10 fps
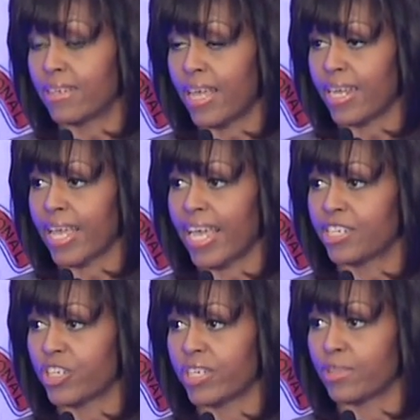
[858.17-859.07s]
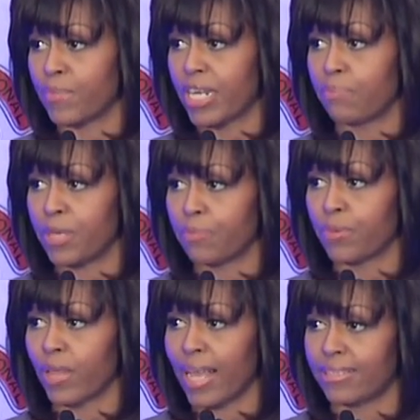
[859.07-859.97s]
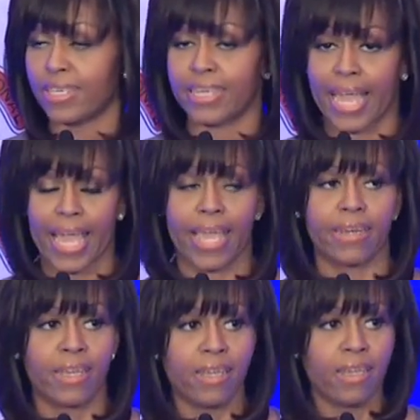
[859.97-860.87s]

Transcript: and engaging as many people as he can